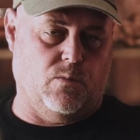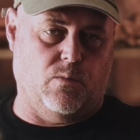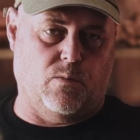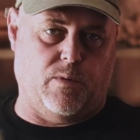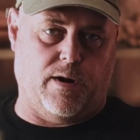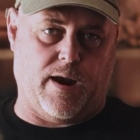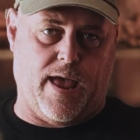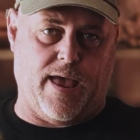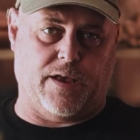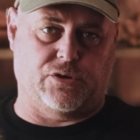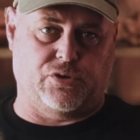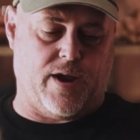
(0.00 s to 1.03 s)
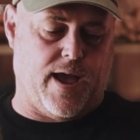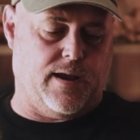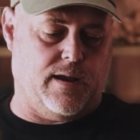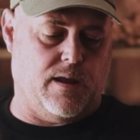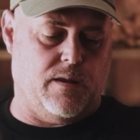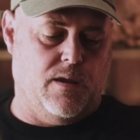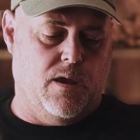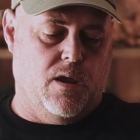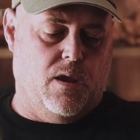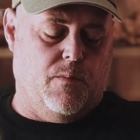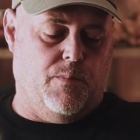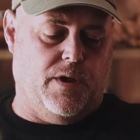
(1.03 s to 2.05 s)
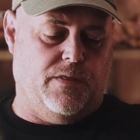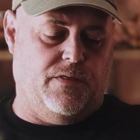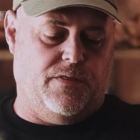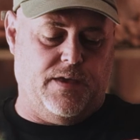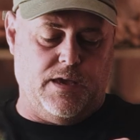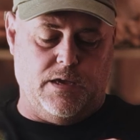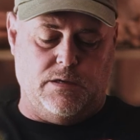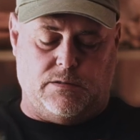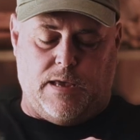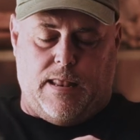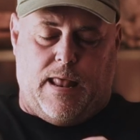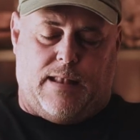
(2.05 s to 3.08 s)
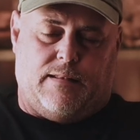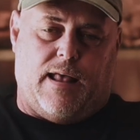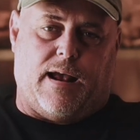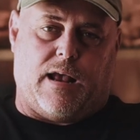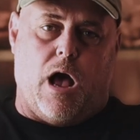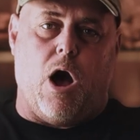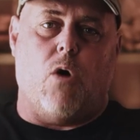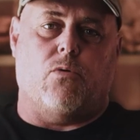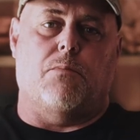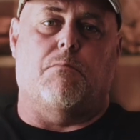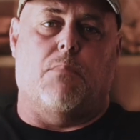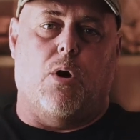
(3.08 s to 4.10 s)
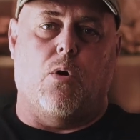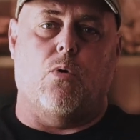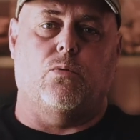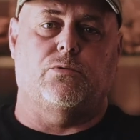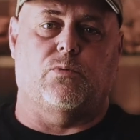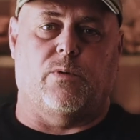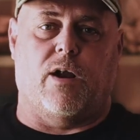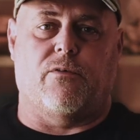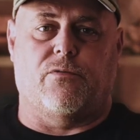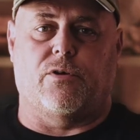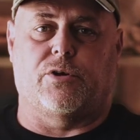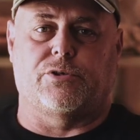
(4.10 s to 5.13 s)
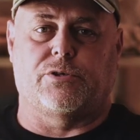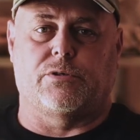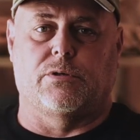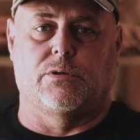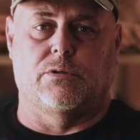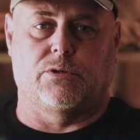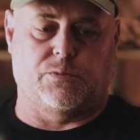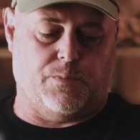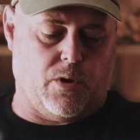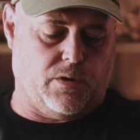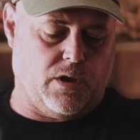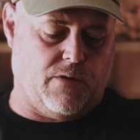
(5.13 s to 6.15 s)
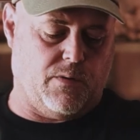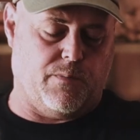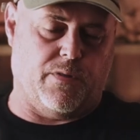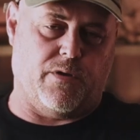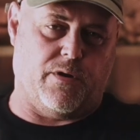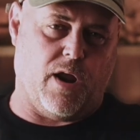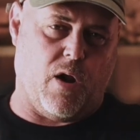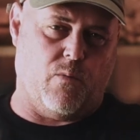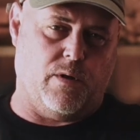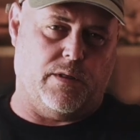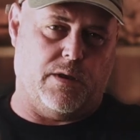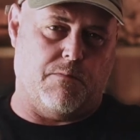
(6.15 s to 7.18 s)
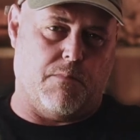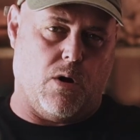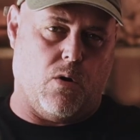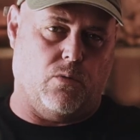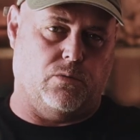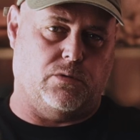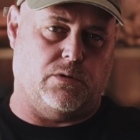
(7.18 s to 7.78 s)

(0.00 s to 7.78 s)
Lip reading: where I extracted it. But these, I called them molds when I first spoke of it, but they're not really molds,